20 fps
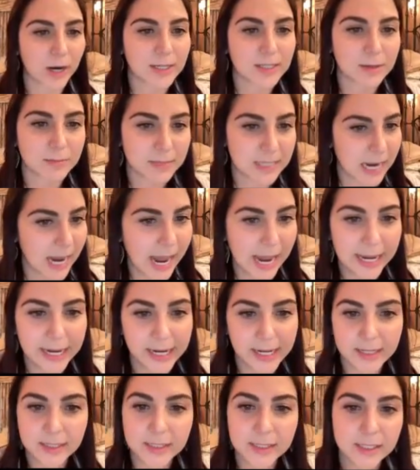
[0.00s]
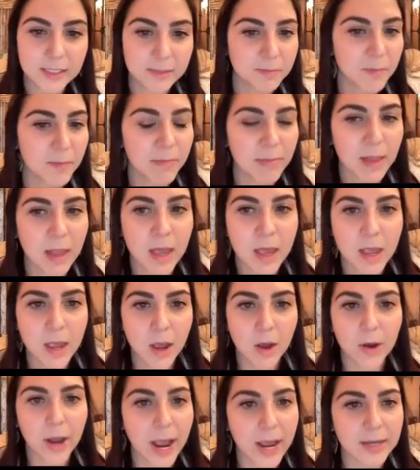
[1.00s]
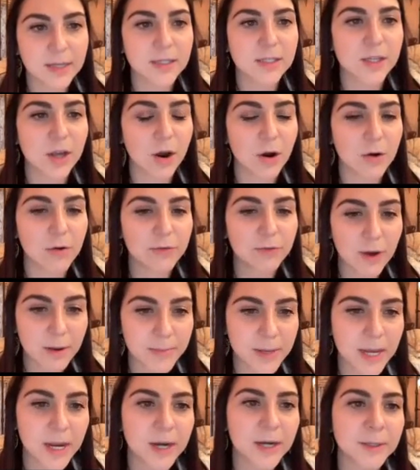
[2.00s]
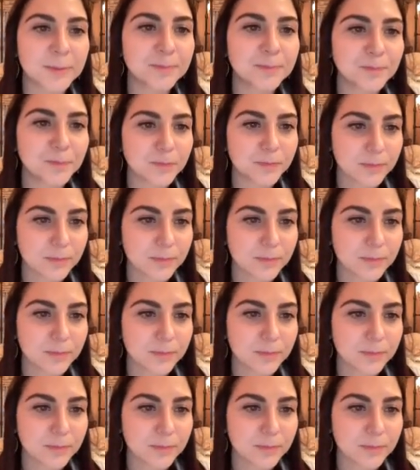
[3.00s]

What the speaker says: rectum to anus. Okay, so from here,